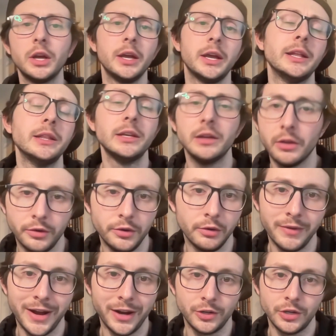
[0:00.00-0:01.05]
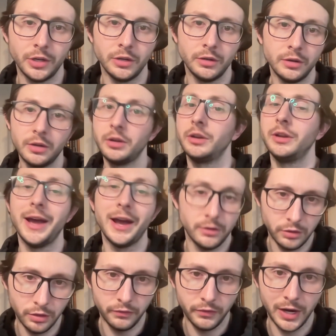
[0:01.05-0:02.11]
in the other direction, not
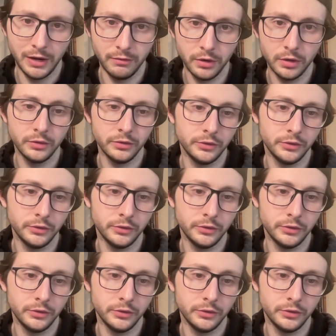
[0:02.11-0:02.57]
in your favor.